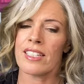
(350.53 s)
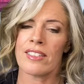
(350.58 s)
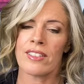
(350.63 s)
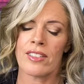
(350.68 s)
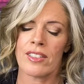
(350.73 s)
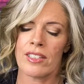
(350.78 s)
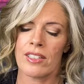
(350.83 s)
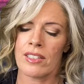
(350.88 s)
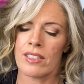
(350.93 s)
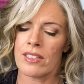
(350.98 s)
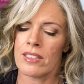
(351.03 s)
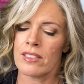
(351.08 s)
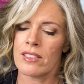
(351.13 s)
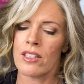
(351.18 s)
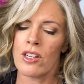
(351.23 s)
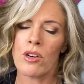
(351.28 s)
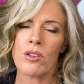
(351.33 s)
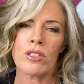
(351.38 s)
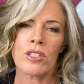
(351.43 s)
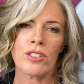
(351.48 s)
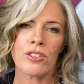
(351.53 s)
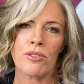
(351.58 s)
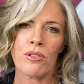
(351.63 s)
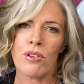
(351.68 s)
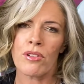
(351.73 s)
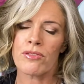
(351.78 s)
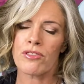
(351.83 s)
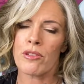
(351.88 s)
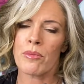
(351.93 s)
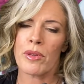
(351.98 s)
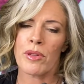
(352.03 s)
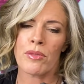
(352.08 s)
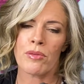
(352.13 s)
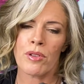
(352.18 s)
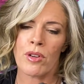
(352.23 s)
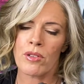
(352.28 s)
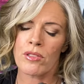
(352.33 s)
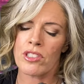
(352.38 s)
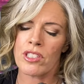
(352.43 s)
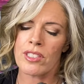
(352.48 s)
No control from your
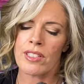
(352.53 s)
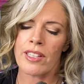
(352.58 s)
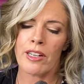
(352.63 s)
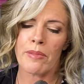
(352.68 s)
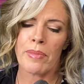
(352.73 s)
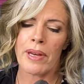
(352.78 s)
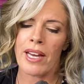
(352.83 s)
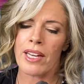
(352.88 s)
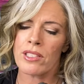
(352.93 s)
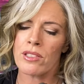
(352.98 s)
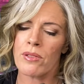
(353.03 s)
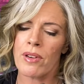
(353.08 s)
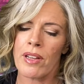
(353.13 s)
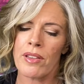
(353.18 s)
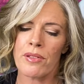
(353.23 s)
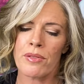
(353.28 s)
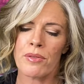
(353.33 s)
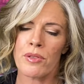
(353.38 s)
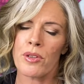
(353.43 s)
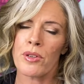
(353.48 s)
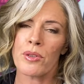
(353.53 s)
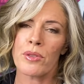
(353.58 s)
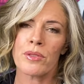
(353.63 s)
throat. Just let it pass right through.